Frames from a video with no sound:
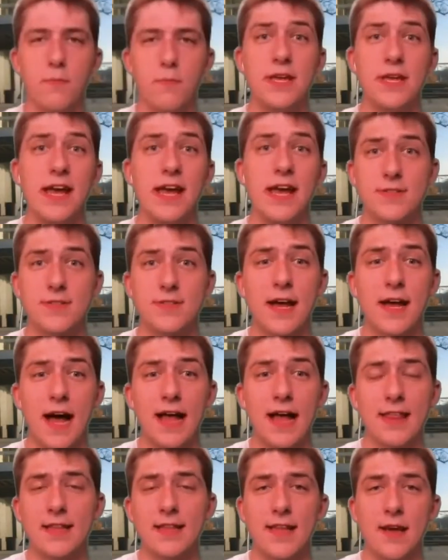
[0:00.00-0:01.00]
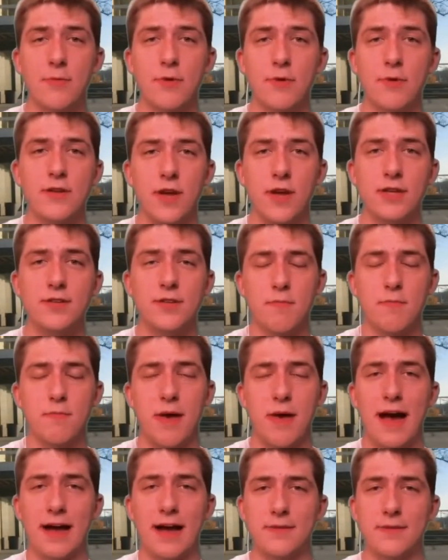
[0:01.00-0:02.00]
yes, that I think that really does
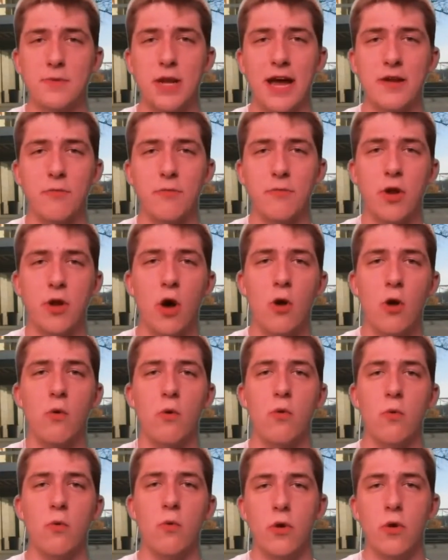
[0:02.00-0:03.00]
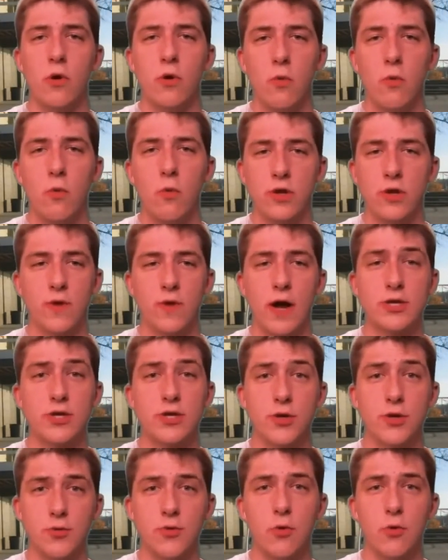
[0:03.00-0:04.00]
impact. But I don't know what
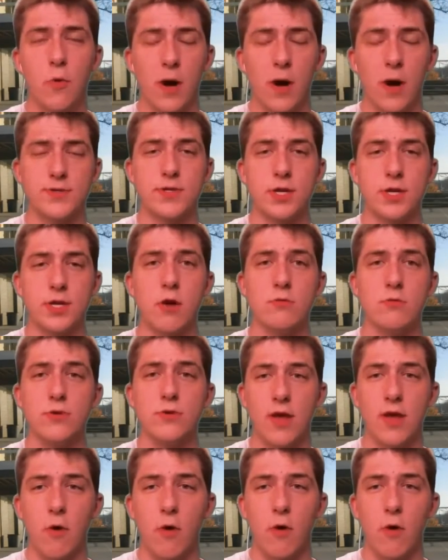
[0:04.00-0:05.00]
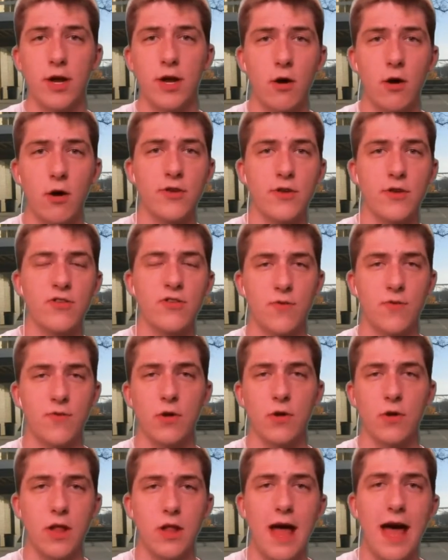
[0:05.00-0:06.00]
direction Google wants to go. Do they want to go this
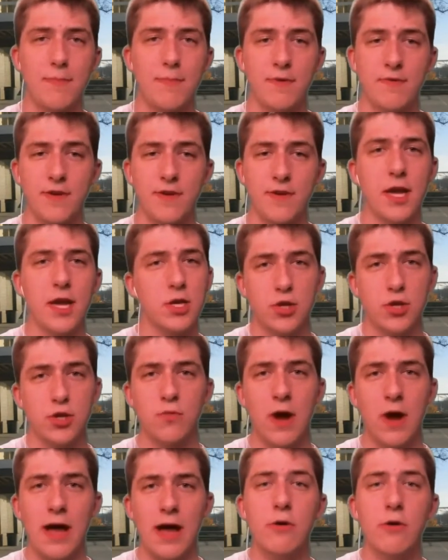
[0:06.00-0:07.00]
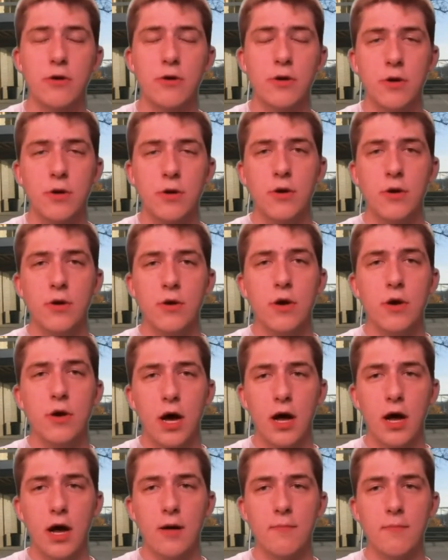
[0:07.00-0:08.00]
full appification route?
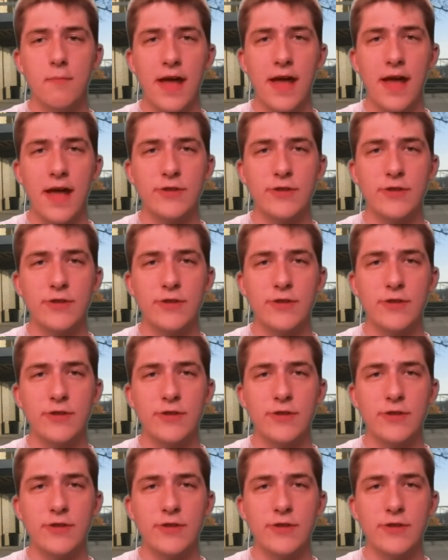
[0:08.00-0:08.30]
Um, and I